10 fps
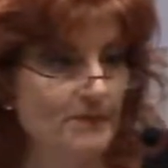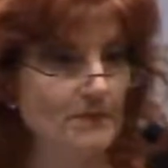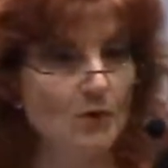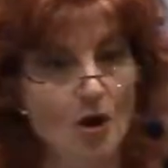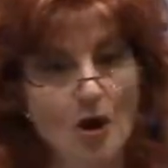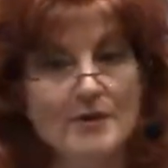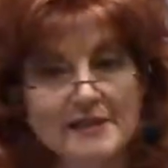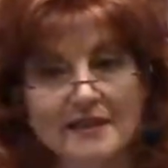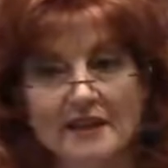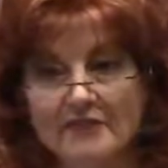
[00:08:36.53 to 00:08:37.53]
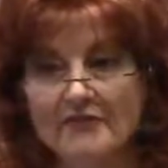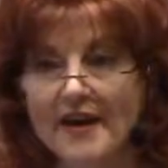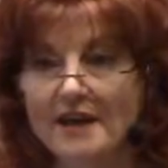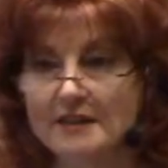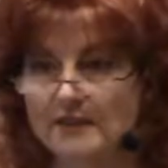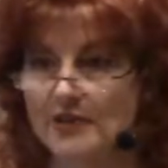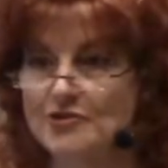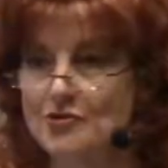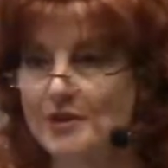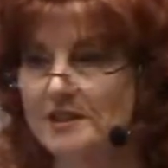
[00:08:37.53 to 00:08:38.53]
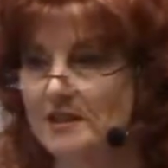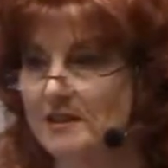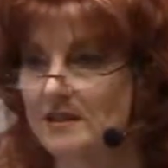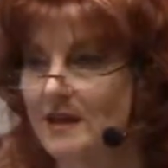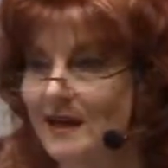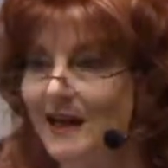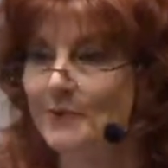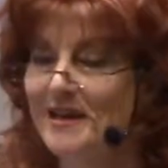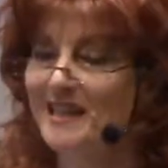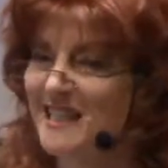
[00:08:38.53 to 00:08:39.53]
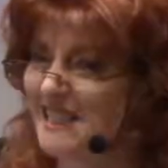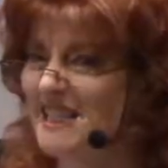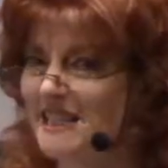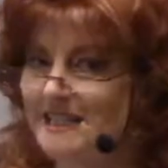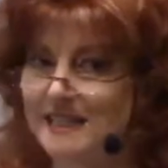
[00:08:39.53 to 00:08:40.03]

We're always at the effect of our choices. And we can see this